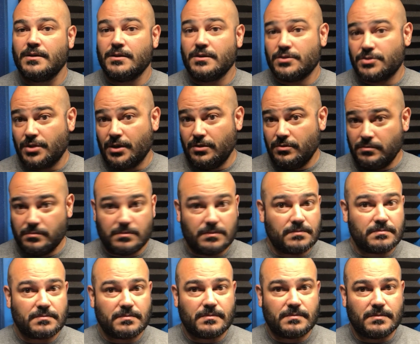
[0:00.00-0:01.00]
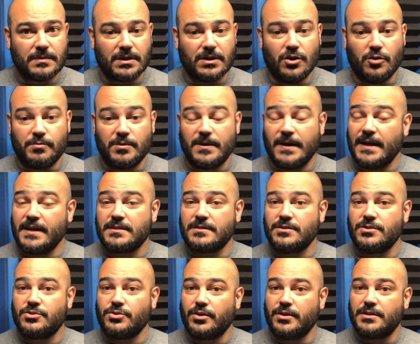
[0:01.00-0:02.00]
So, I hope you guys
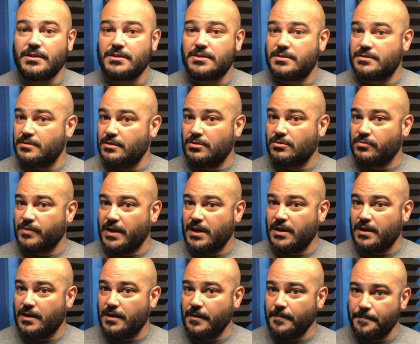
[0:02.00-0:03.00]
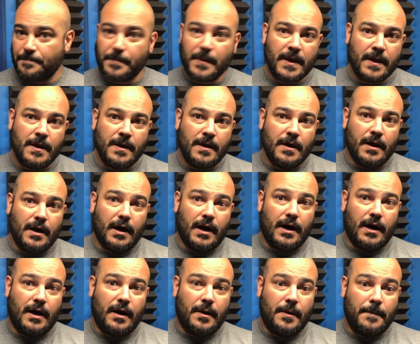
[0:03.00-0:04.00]
enjoyed this little reading here.
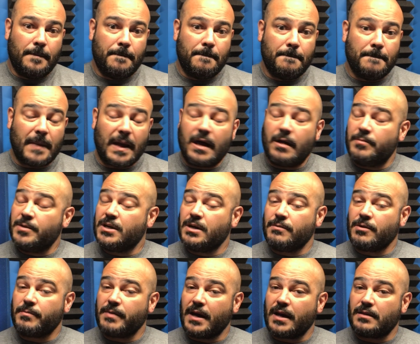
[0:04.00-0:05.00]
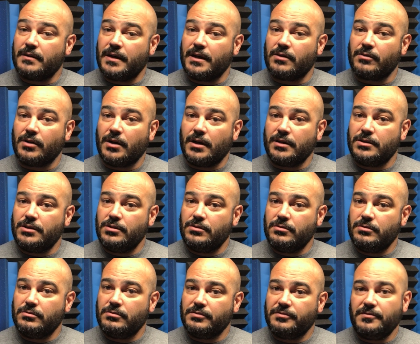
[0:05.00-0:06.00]
I'll be coming back later on to
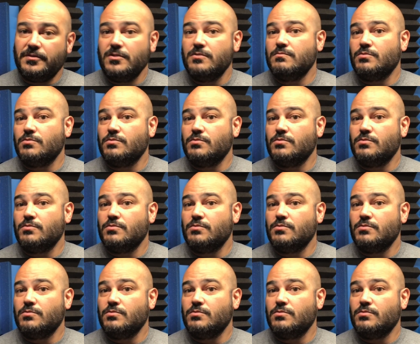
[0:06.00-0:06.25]
do a few